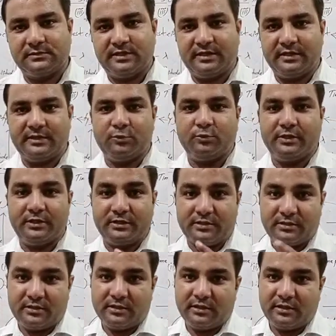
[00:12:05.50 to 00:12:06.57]
In
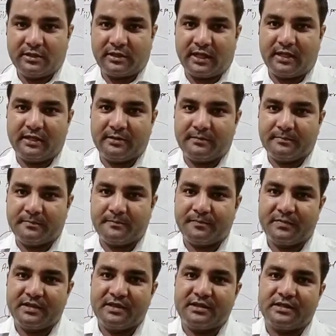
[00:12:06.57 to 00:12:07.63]
unit time
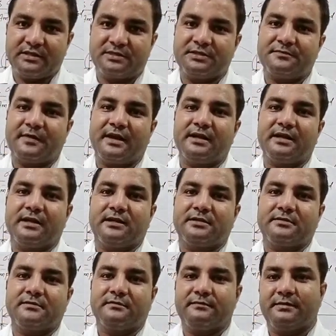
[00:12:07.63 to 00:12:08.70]
is defined
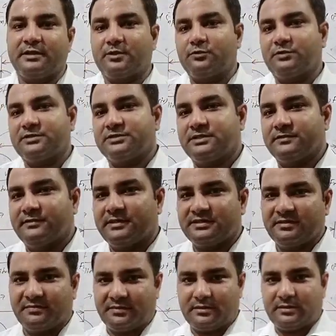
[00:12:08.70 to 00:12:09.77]
as frequency. Very
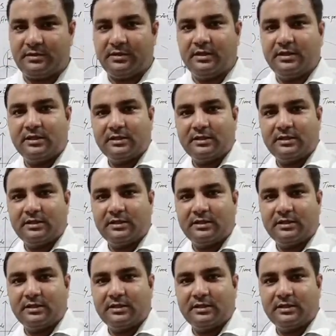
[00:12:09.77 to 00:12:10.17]
simple.